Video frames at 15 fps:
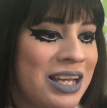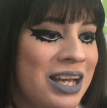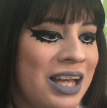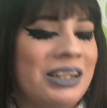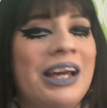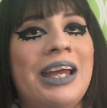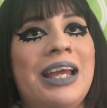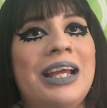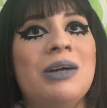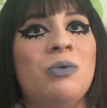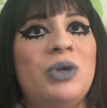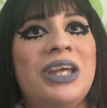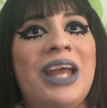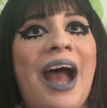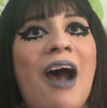Like,
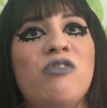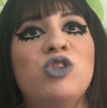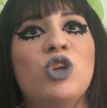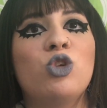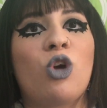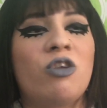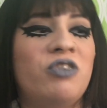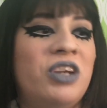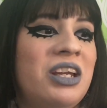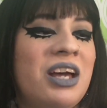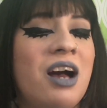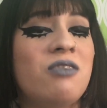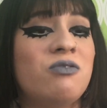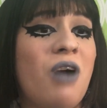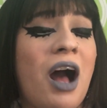we have the
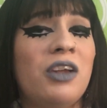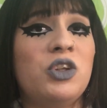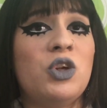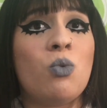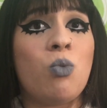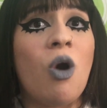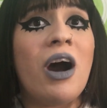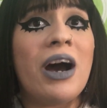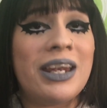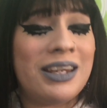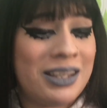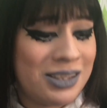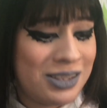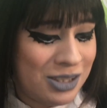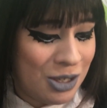Norvina Volume
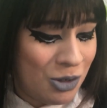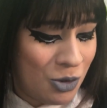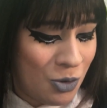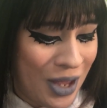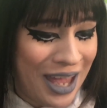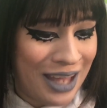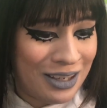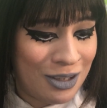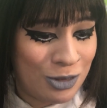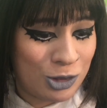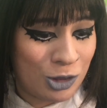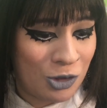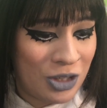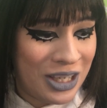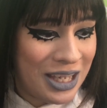1, 2, and
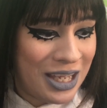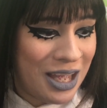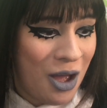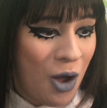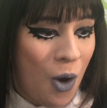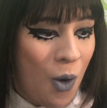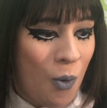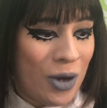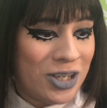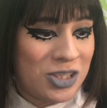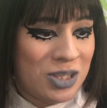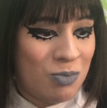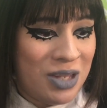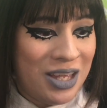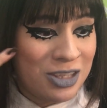3, which
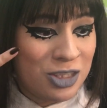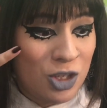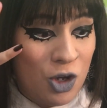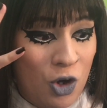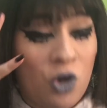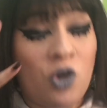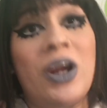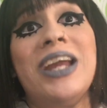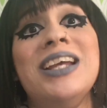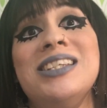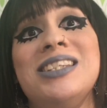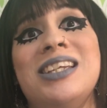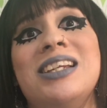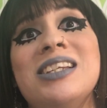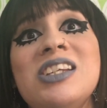to me is
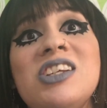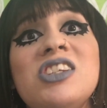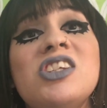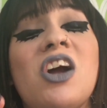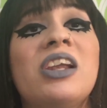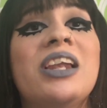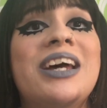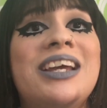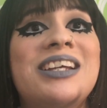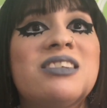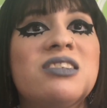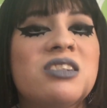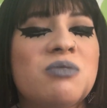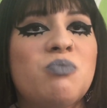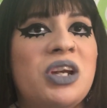crazy. These are like
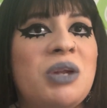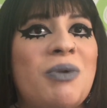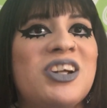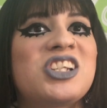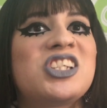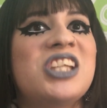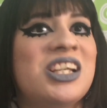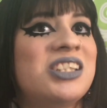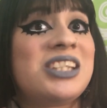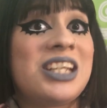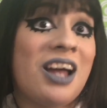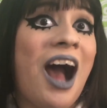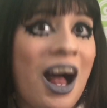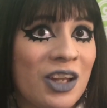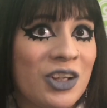pretty much
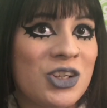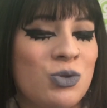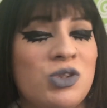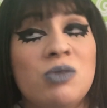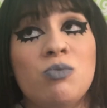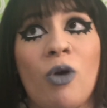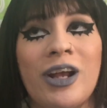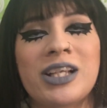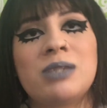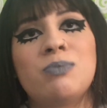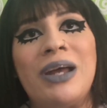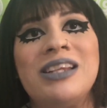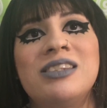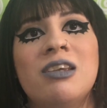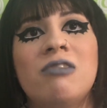$60, which is more
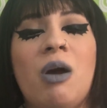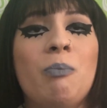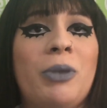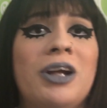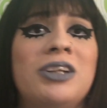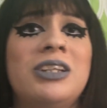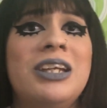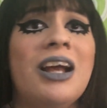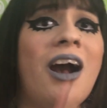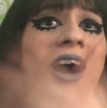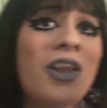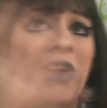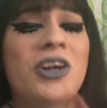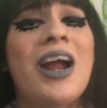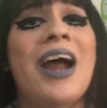expensive compared to the
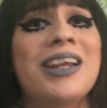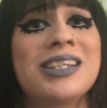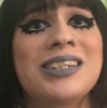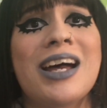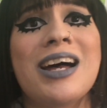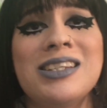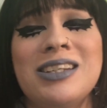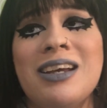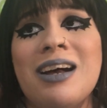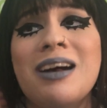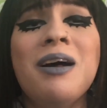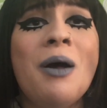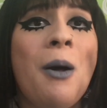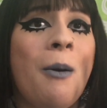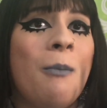other Anastasia
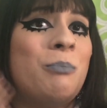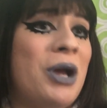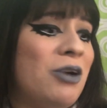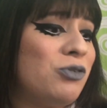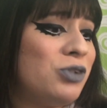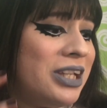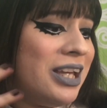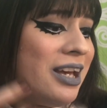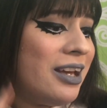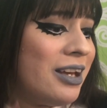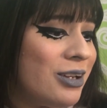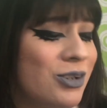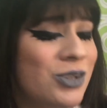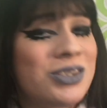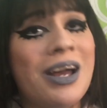Beverly
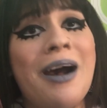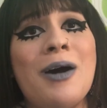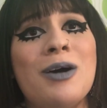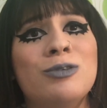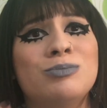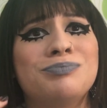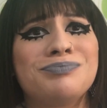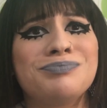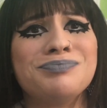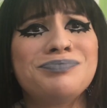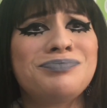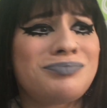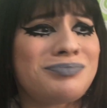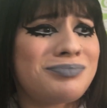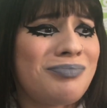Hills
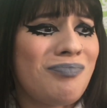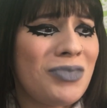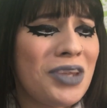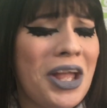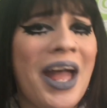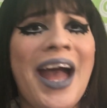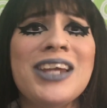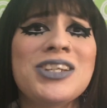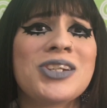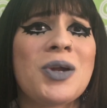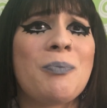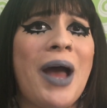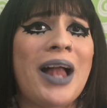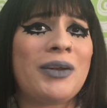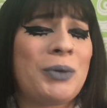
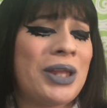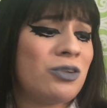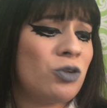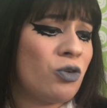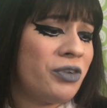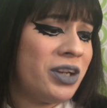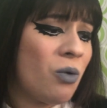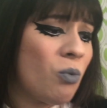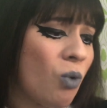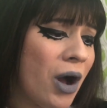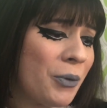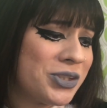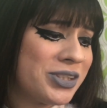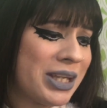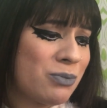eyeshadow palette. We have the Norvina 1,
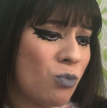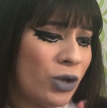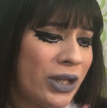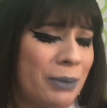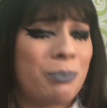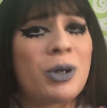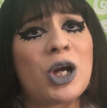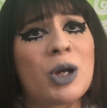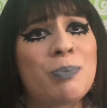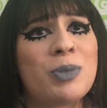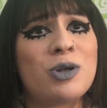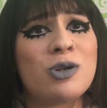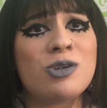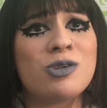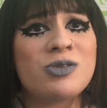which is like more like
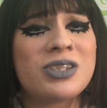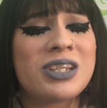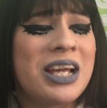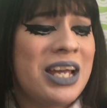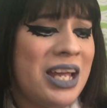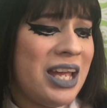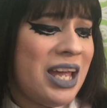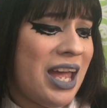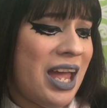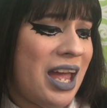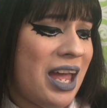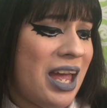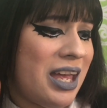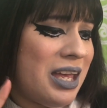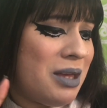purples
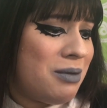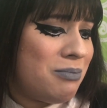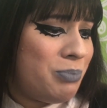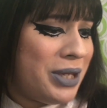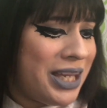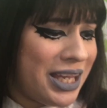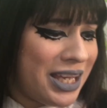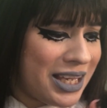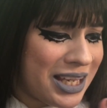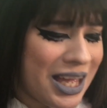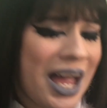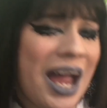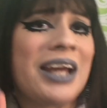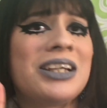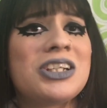and pink
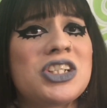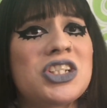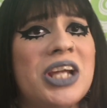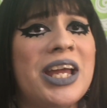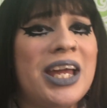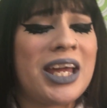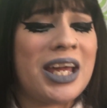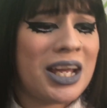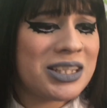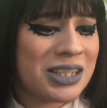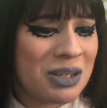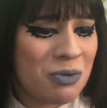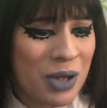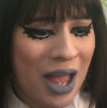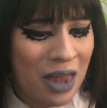kind of shades, and
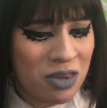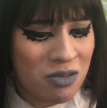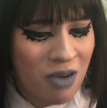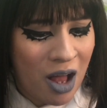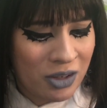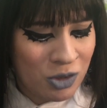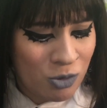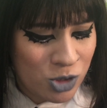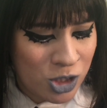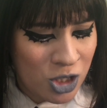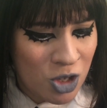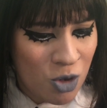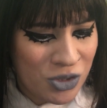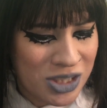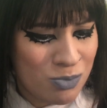then we have the Volume
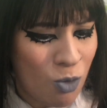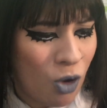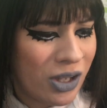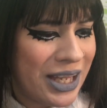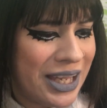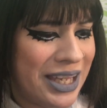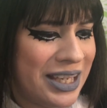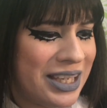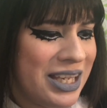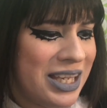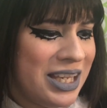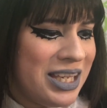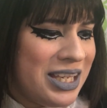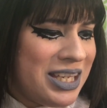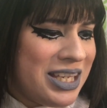2, which is more like,
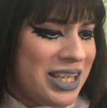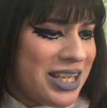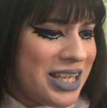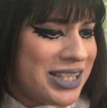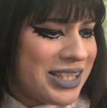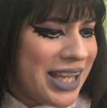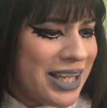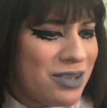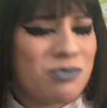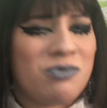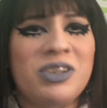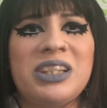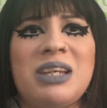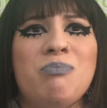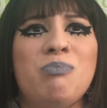it's like
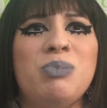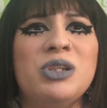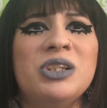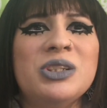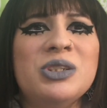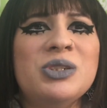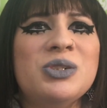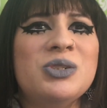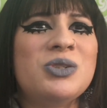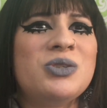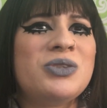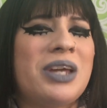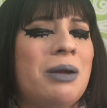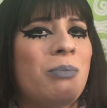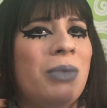really
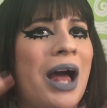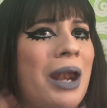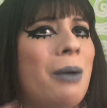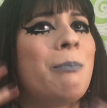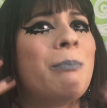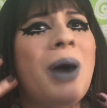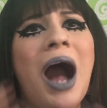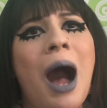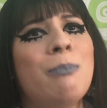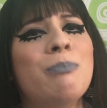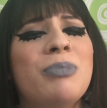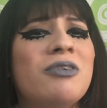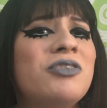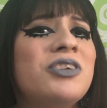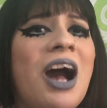blues and a lot of pop
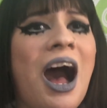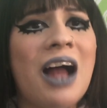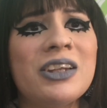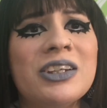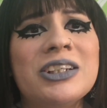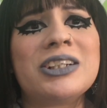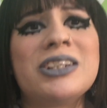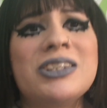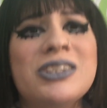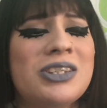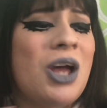of colors,